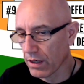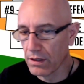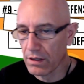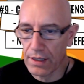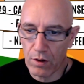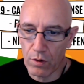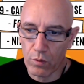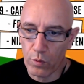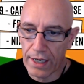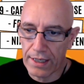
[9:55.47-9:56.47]
and now
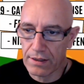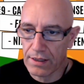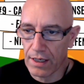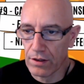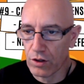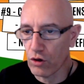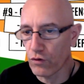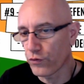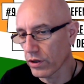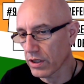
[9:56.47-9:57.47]
white can go
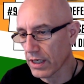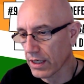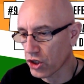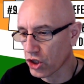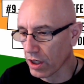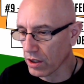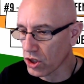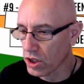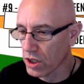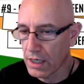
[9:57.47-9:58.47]
for the
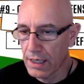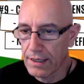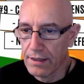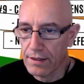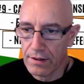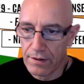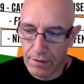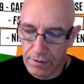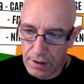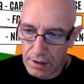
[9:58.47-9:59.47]
exchange.
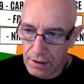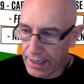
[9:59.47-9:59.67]
decline